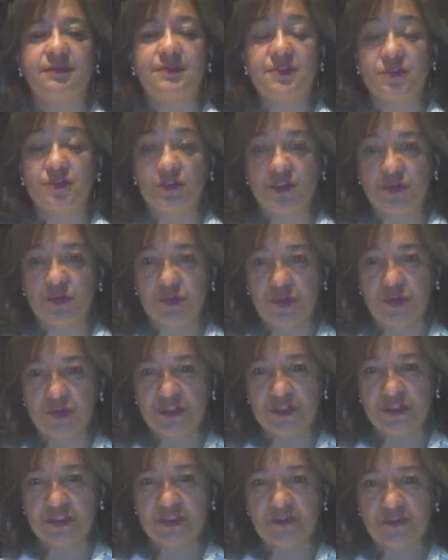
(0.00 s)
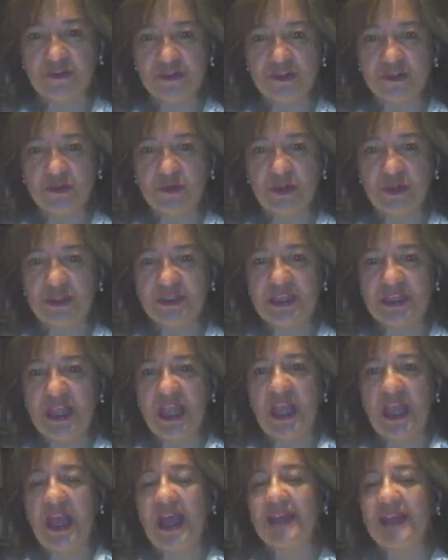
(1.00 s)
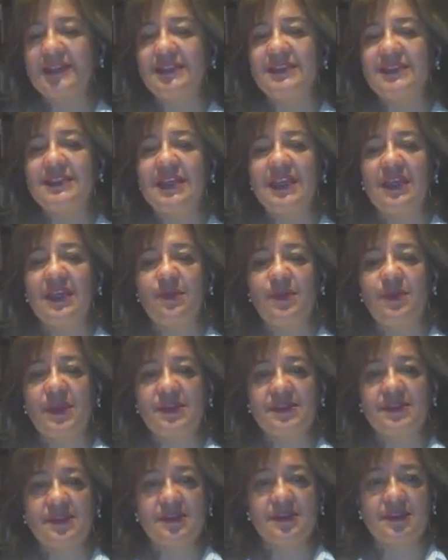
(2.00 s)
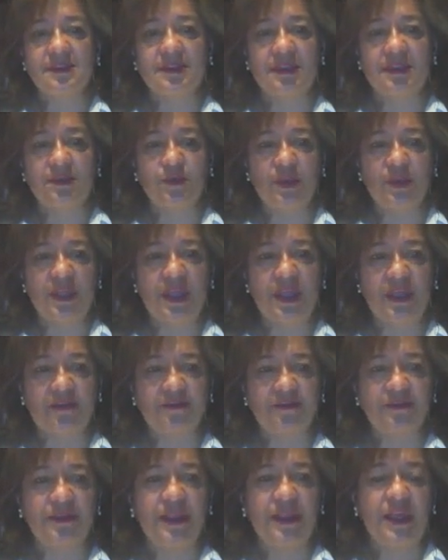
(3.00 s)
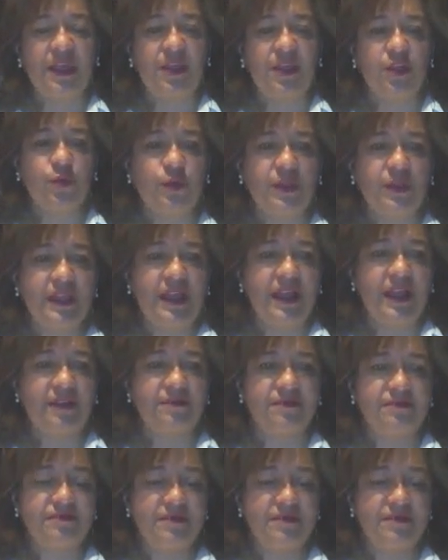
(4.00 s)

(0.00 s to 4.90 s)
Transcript: research projects of students and the databases that we have. You will have